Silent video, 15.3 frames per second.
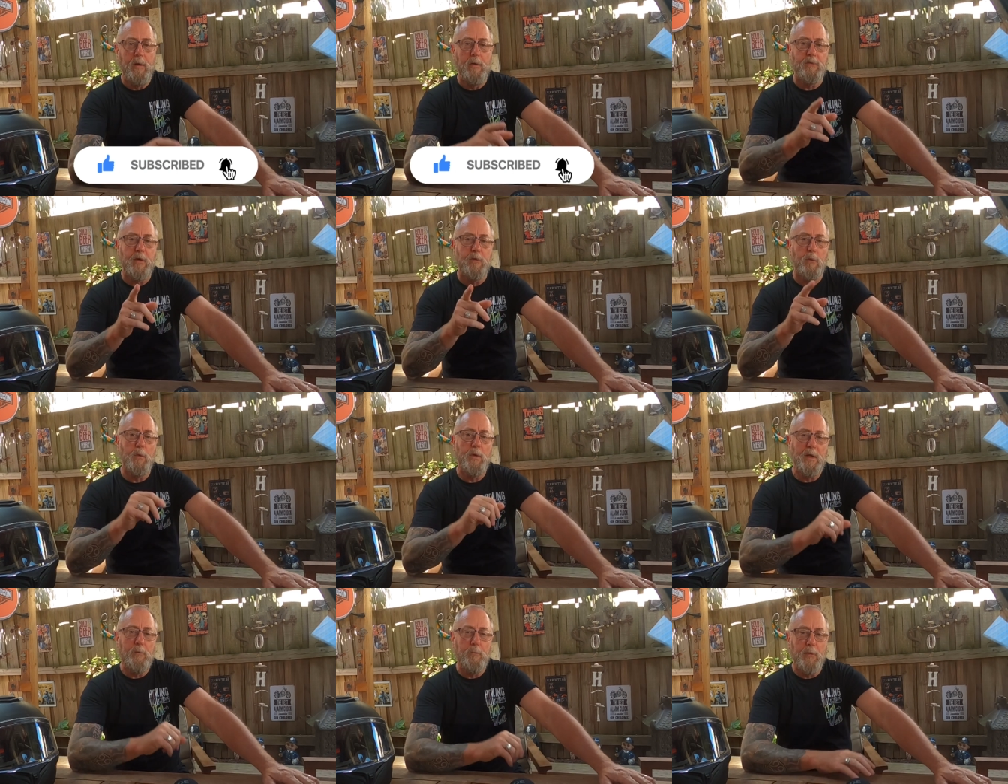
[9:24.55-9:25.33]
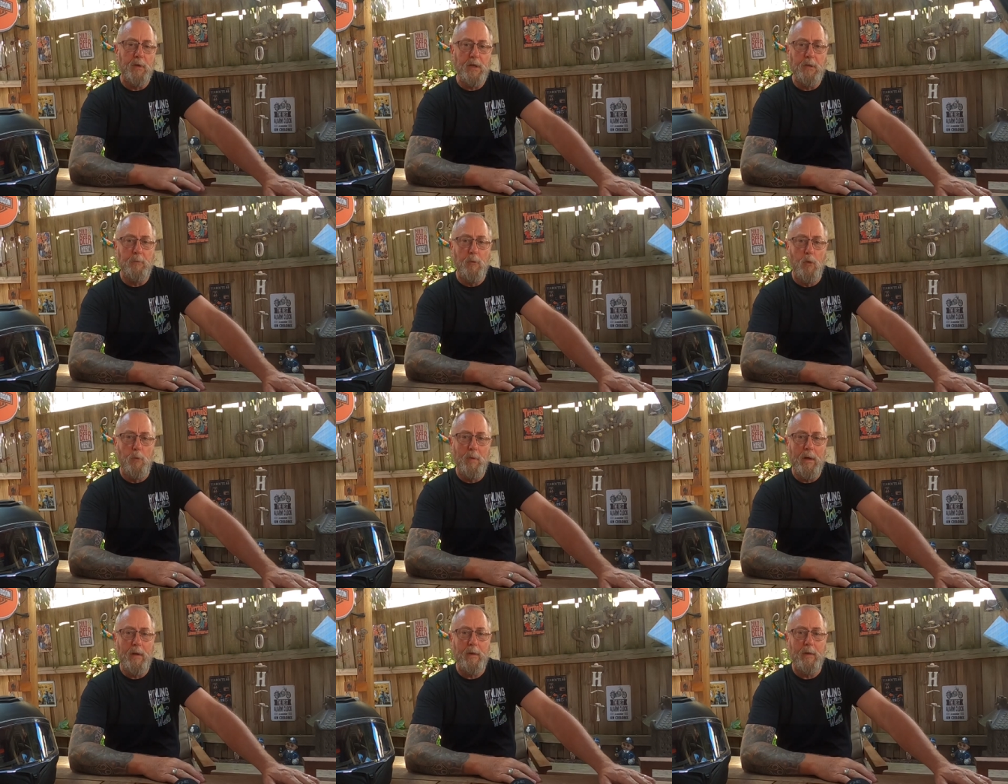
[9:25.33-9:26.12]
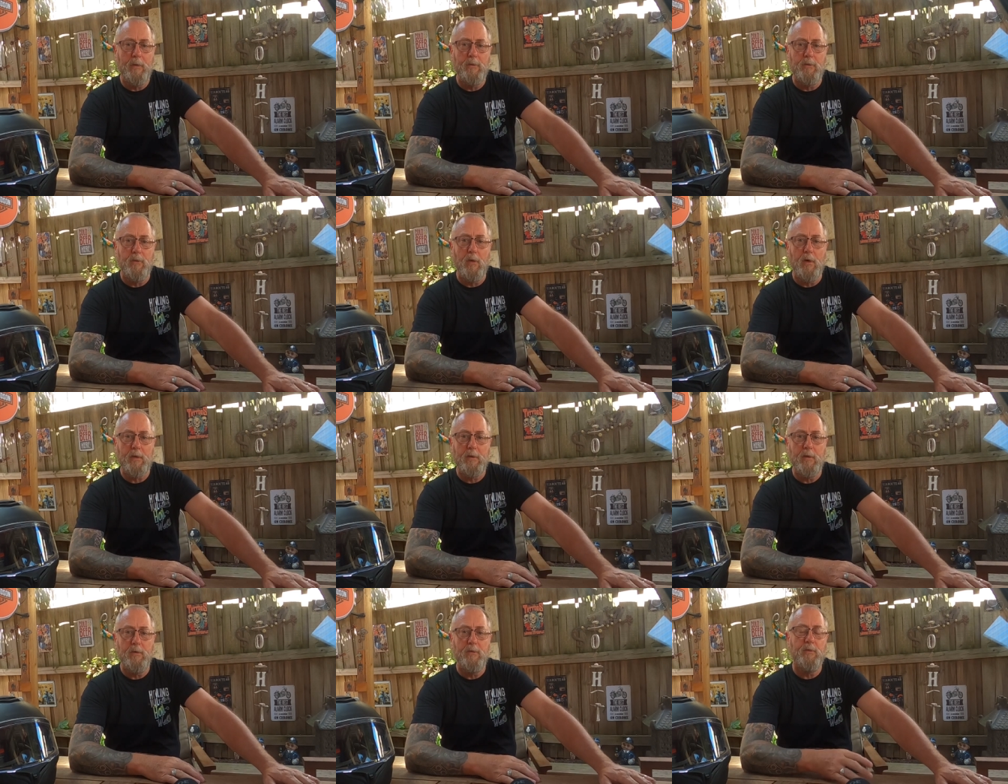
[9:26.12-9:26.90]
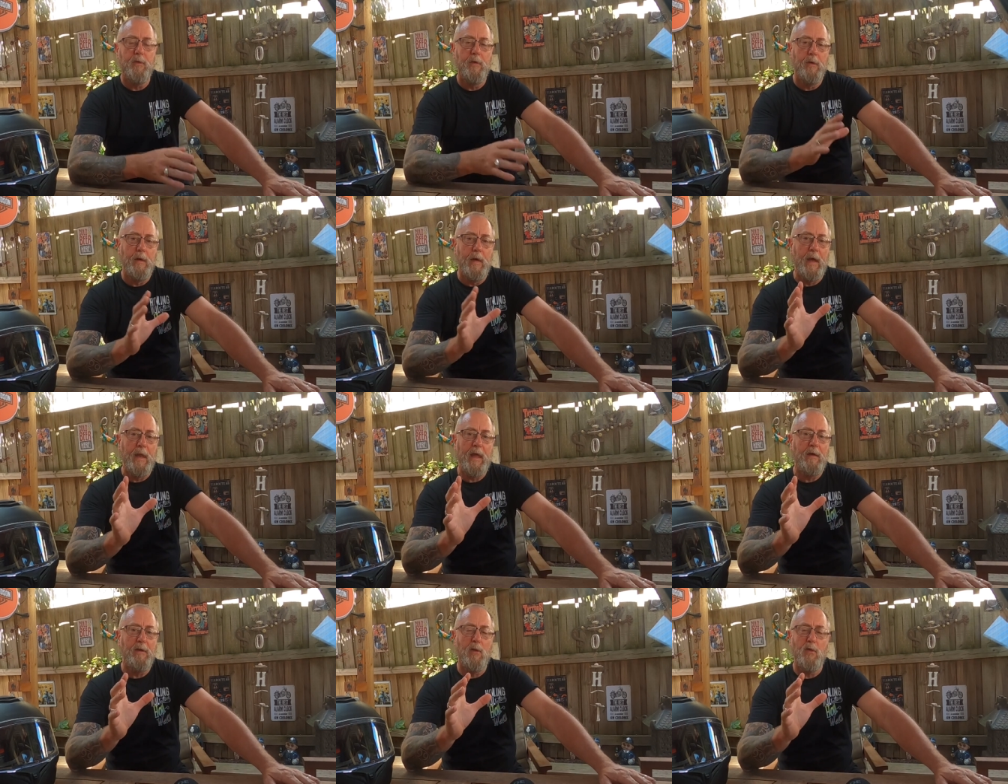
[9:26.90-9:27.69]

so we can bring you more bargains like this and uh,